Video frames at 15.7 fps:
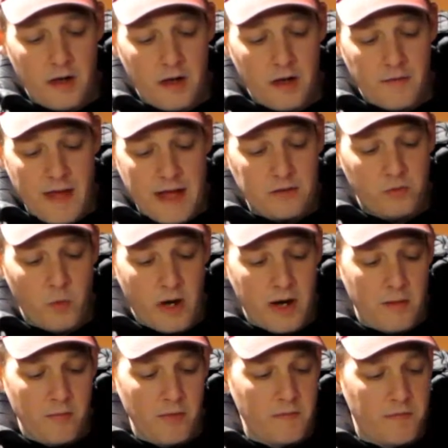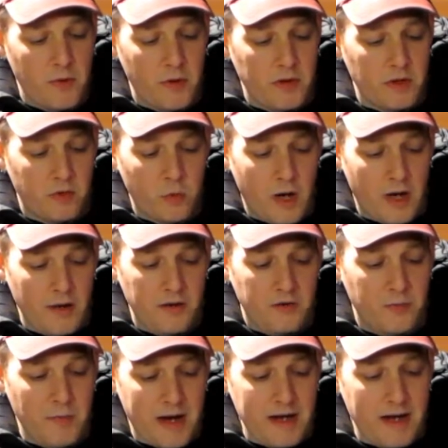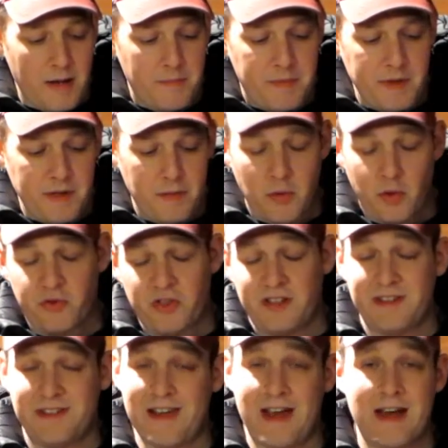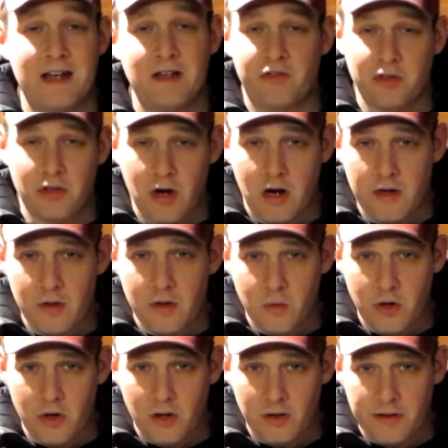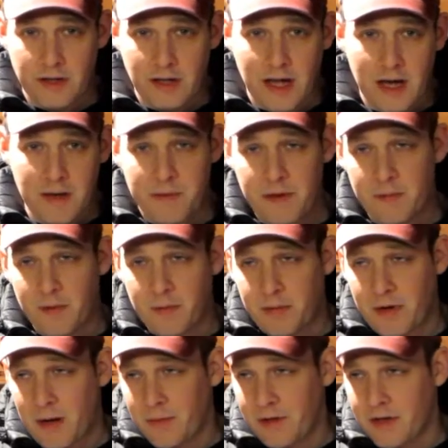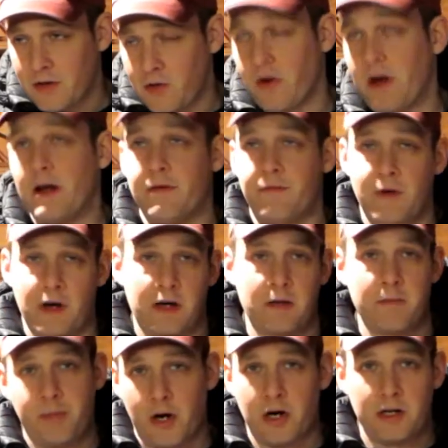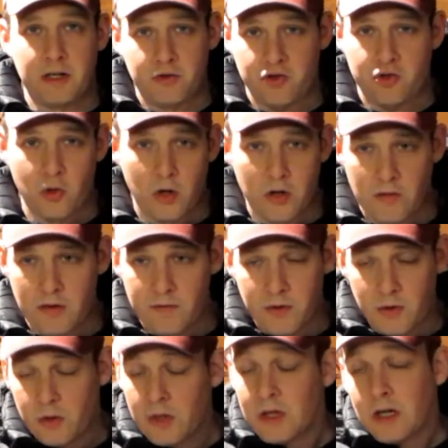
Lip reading: That's why I'm reviewing this. While this might not be the most exciting cigar in the world, and a lot of people are probably great, a fucking Partagas Short review,